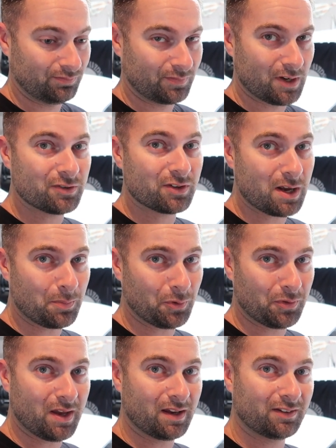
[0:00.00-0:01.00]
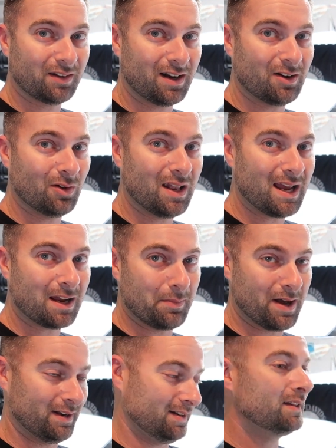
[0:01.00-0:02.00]
there's a couple things that I don't like
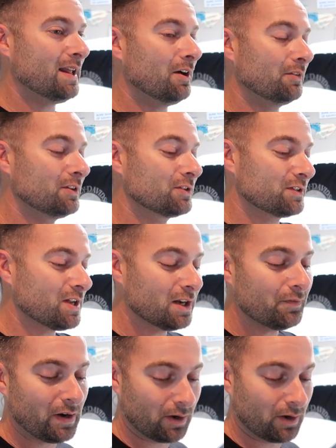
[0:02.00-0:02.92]
about it. Now, there's a ton of